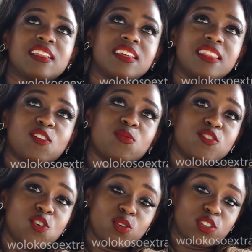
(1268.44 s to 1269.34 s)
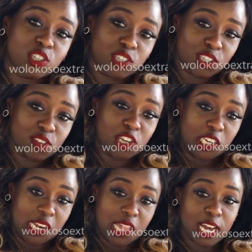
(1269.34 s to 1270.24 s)
Then that was a loss if he
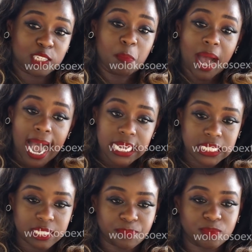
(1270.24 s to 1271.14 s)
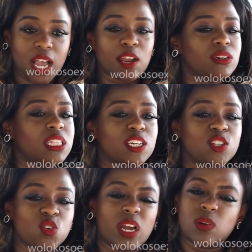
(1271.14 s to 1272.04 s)
did that. But I don't
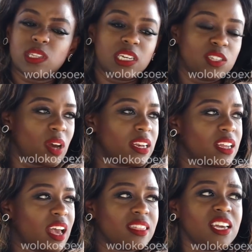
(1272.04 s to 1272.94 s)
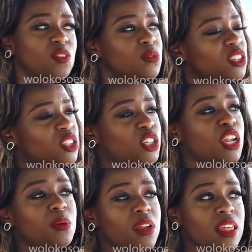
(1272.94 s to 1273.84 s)
think so. I think it was just
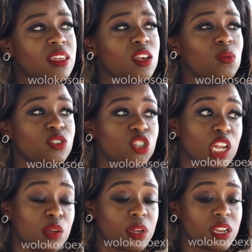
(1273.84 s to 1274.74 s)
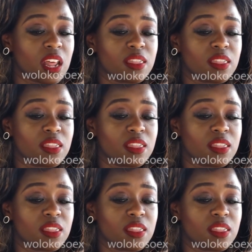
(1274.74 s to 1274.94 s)
genuine. I think he was genuine, and I